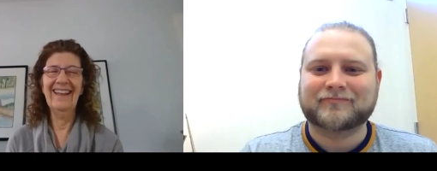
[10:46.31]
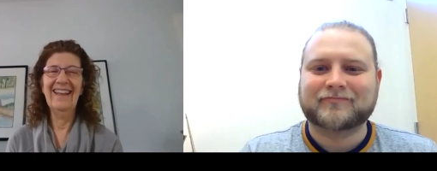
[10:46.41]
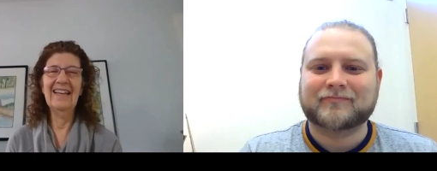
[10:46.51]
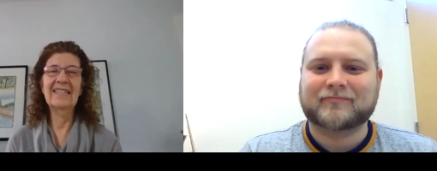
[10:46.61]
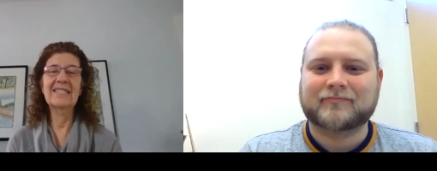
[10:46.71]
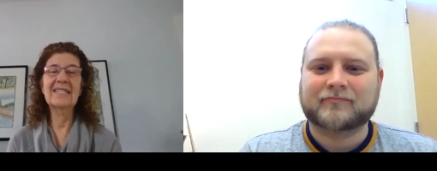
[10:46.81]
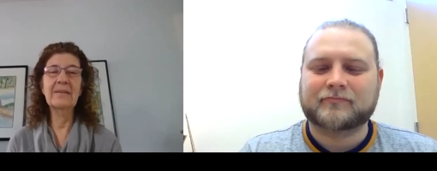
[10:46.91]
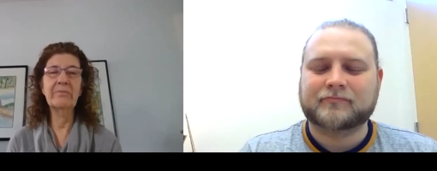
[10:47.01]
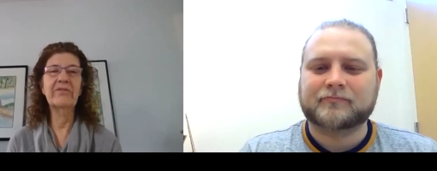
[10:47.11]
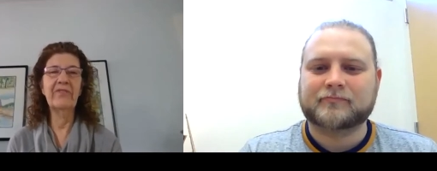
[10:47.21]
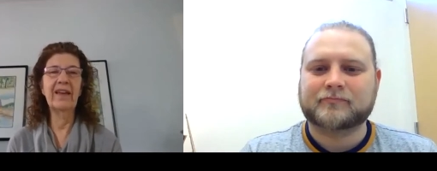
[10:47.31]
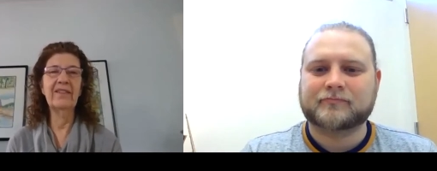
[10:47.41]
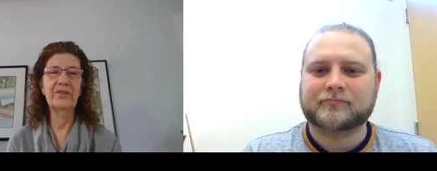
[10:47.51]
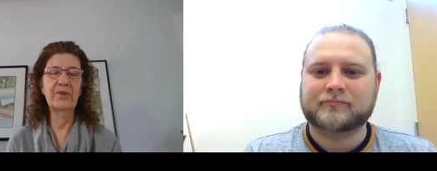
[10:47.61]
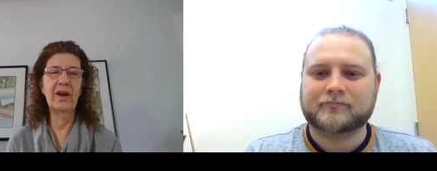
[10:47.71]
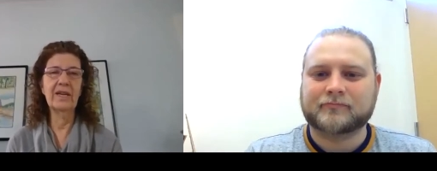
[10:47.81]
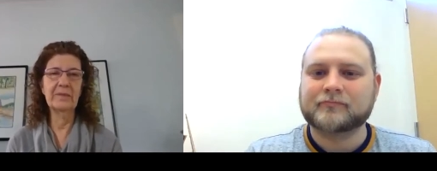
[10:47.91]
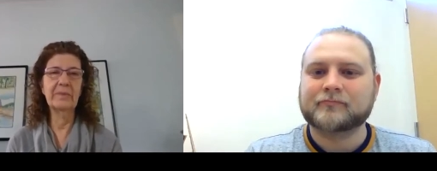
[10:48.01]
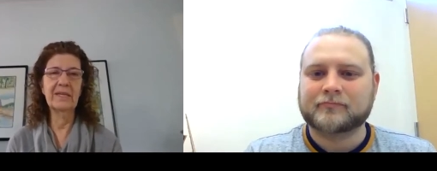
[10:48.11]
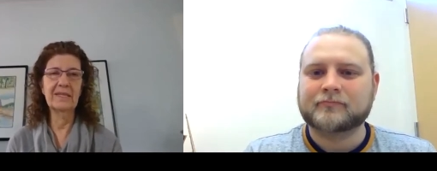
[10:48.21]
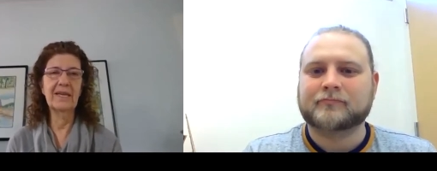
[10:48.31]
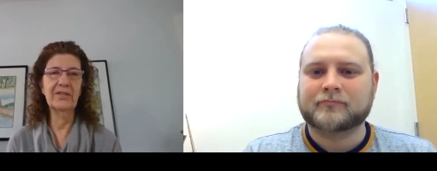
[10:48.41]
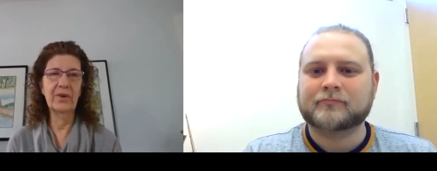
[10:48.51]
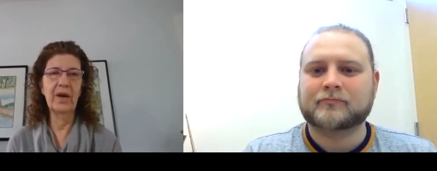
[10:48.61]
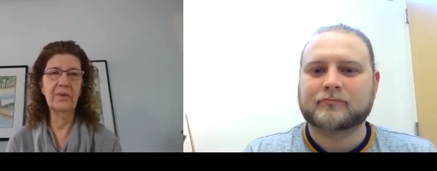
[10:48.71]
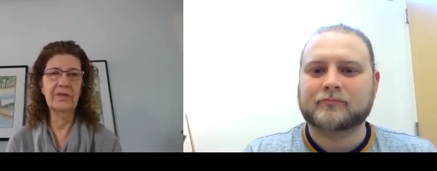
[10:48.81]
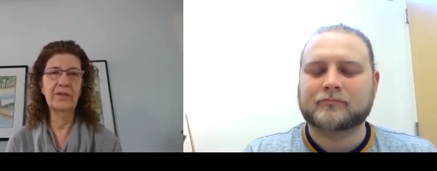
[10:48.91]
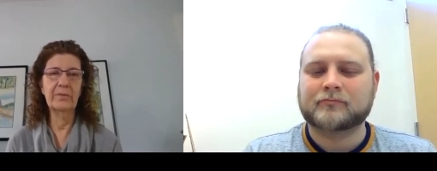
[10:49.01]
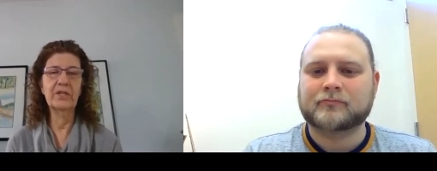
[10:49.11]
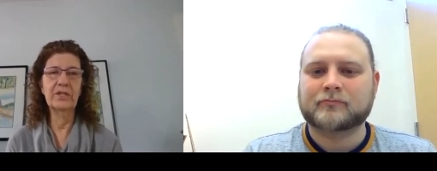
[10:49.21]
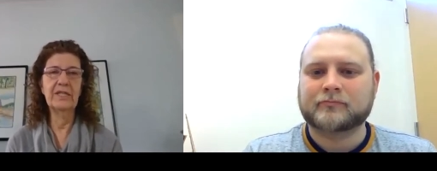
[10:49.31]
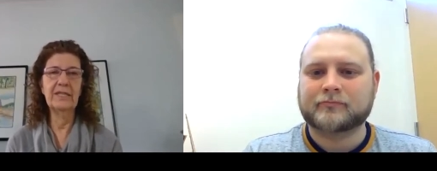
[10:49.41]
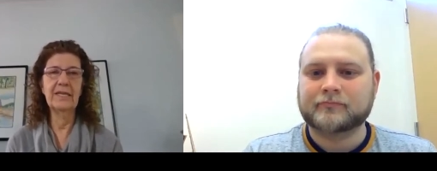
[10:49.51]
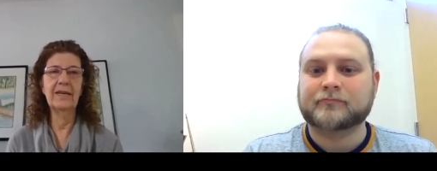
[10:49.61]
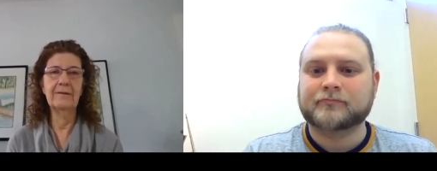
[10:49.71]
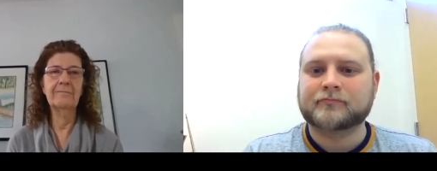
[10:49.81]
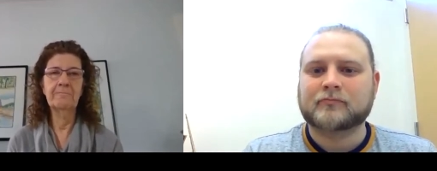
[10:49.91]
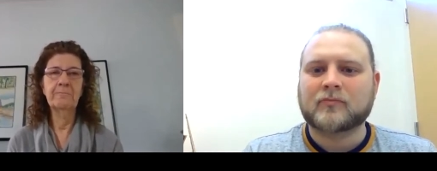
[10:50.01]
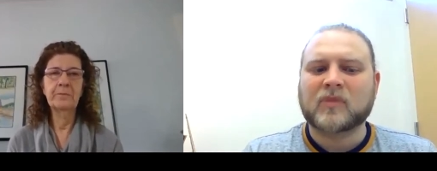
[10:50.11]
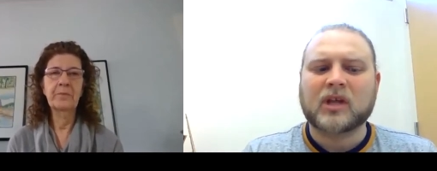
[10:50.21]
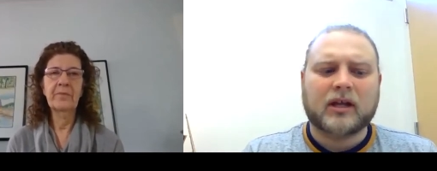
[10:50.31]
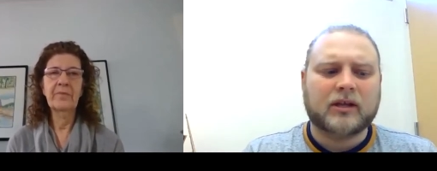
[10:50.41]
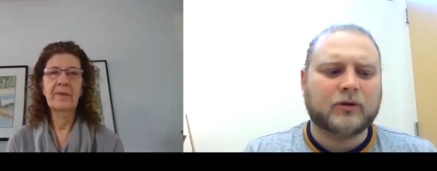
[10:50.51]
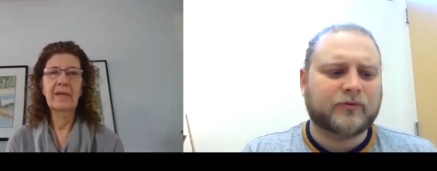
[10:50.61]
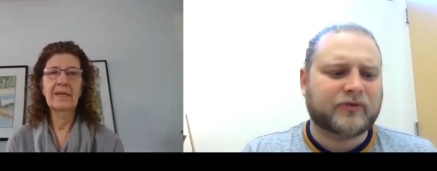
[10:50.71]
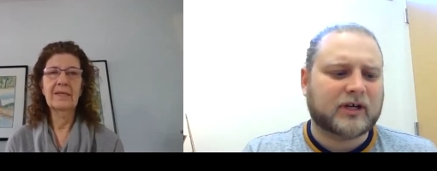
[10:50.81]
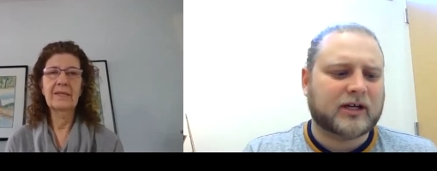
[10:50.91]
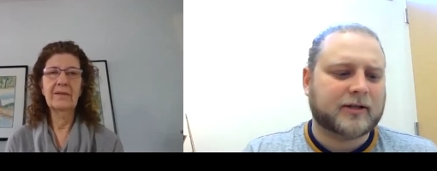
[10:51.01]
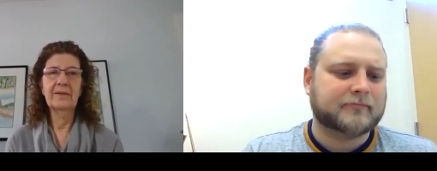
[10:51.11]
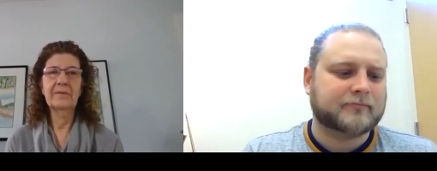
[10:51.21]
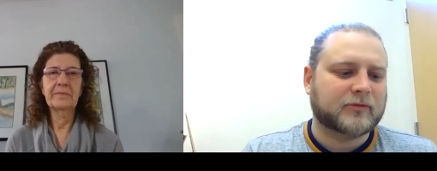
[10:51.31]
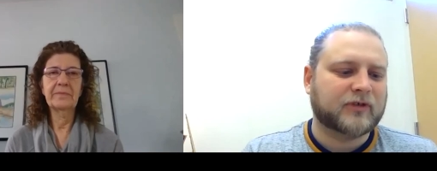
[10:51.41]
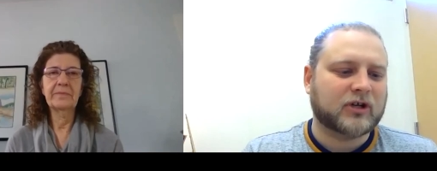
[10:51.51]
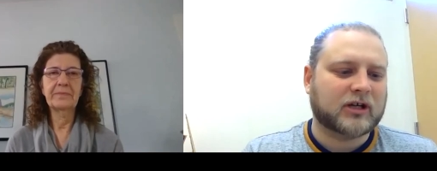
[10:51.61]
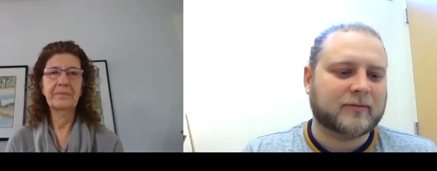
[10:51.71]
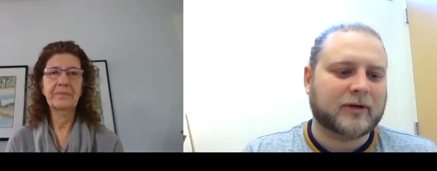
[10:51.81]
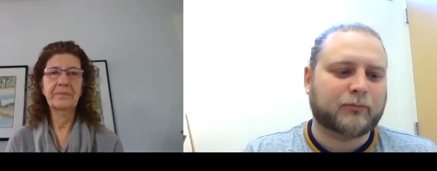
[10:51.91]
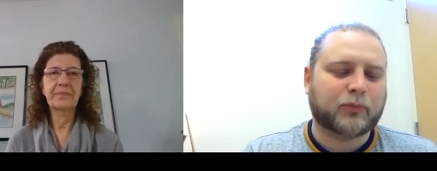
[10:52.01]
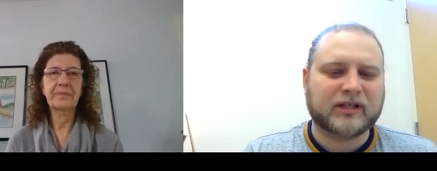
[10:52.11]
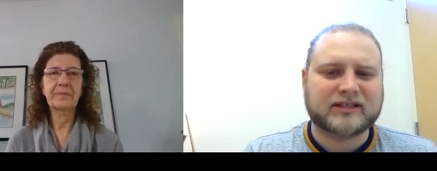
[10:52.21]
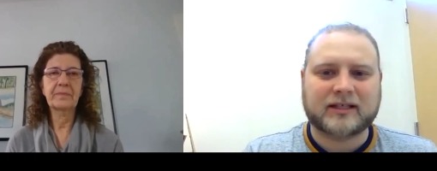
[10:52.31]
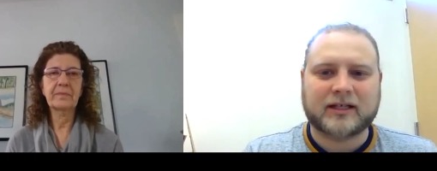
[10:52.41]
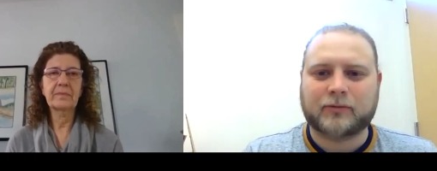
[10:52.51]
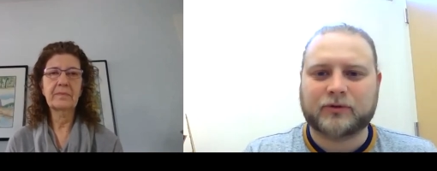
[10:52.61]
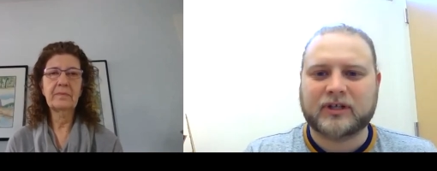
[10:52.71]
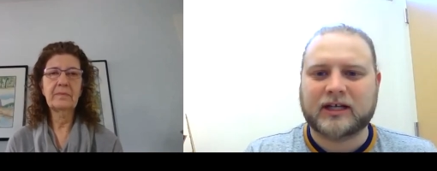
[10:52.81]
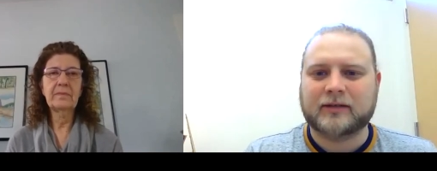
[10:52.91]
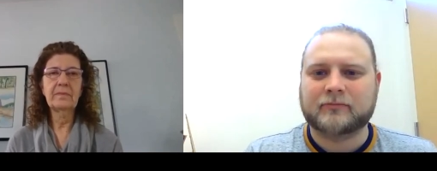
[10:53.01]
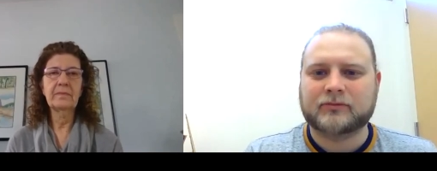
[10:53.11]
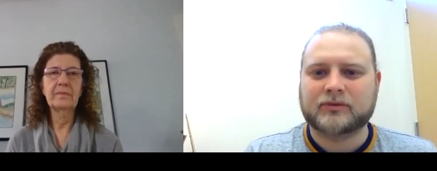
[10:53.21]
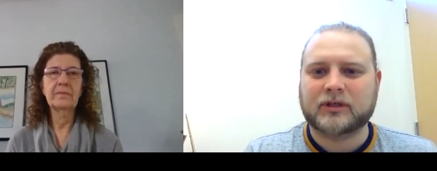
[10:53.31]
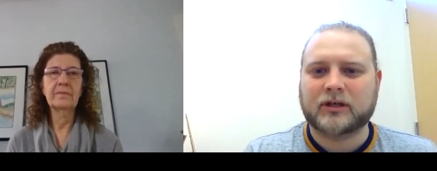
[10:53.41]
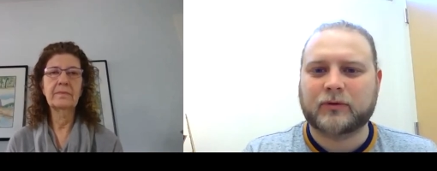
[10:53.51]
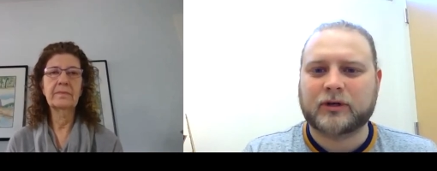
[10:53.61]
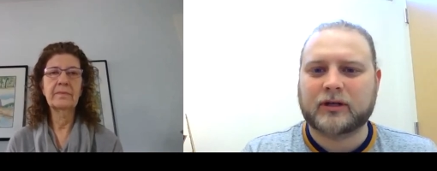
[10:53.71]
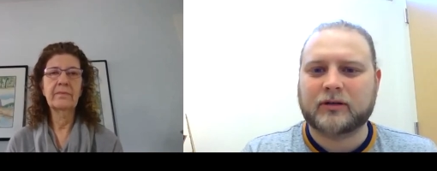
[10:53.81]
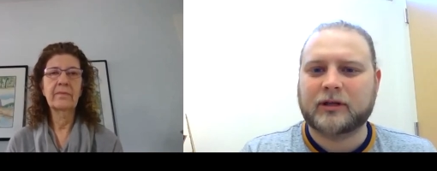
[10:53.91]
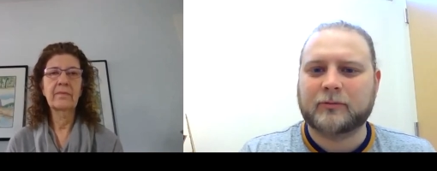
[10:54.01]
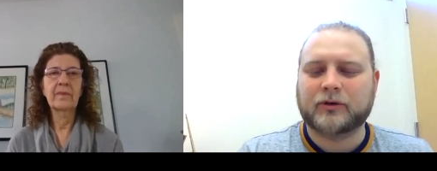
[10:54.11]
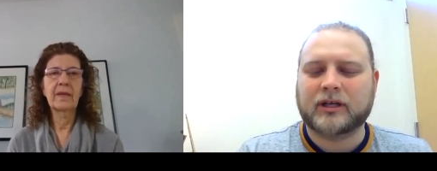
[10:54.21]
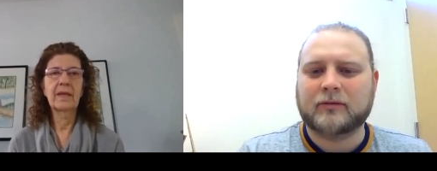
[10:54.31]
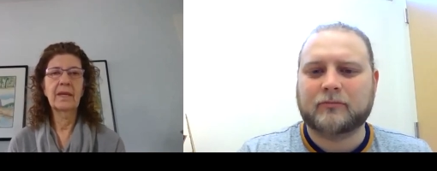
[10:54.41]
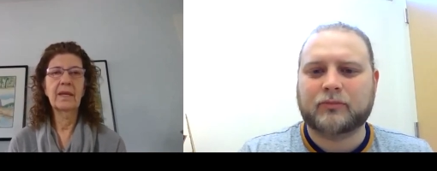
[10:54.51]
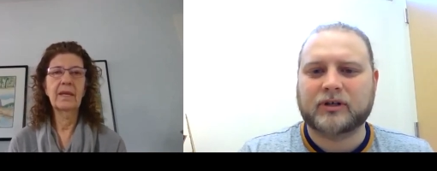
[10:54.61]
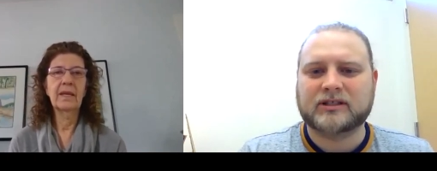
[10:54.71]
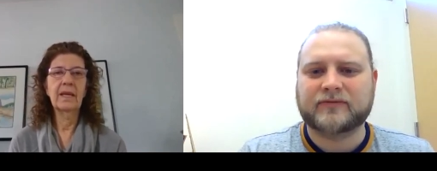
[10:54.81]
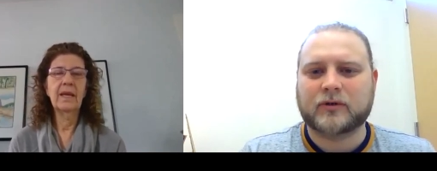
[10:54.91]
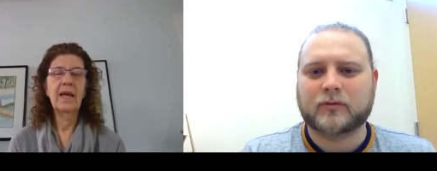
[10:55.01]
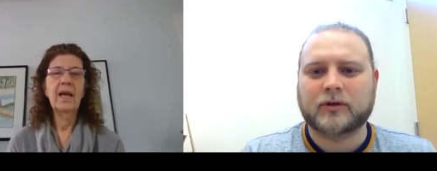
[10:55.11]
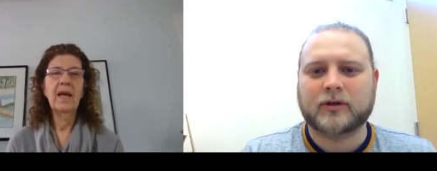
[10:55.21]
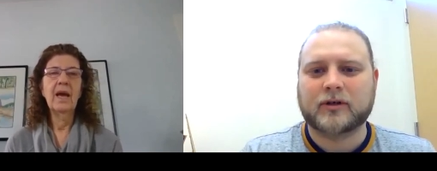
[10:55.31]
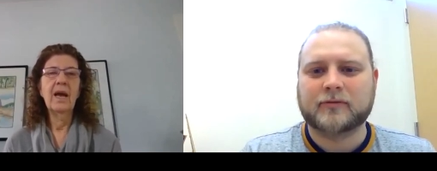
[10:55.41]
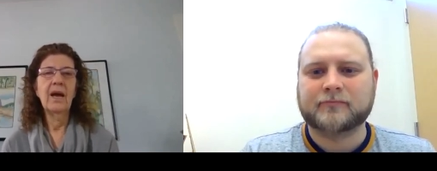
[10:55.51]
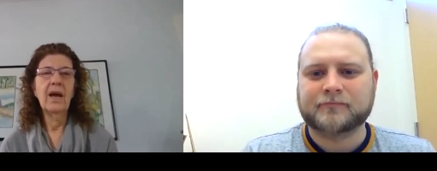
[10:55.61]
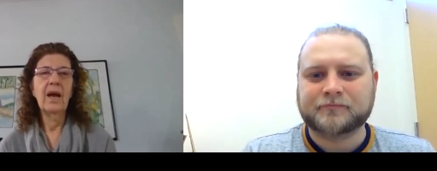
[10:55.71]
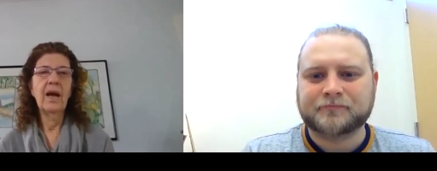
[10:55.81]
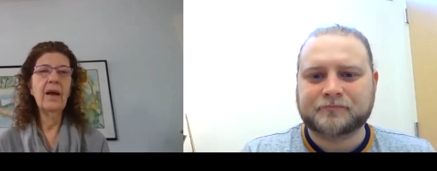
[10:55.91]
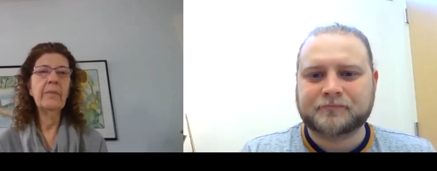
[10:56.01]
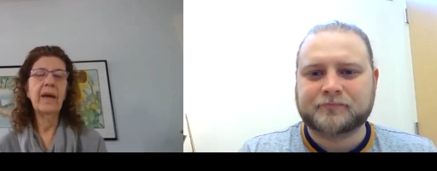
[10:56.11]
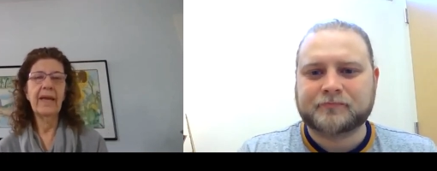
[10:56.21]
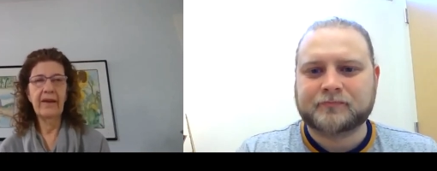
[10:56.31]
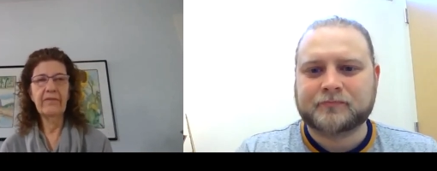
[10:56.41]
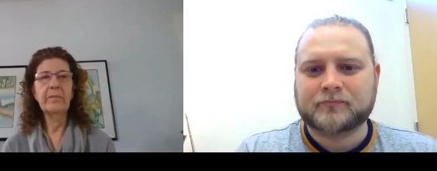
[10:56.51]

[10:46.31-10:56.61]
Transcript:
Speaker 1: and to simplify the drawings because I draw with so much detail.
Speaker 2: You've um, you've talked about prints a couple times. Uh, where can people get prints of
Speaker 1: your work? Um, I have